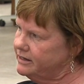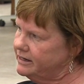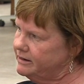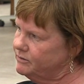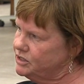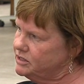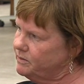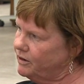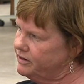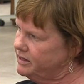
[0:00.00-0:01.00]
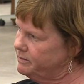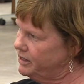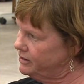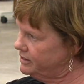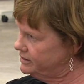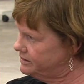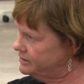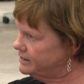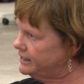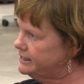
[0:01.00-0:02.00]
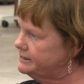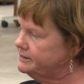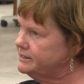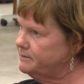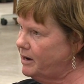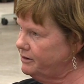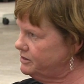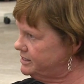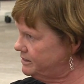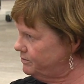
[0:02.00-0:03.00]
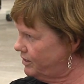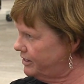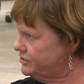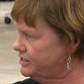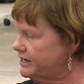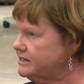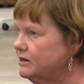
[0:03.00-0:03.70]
um, which is part of the American uh, Democracy Project.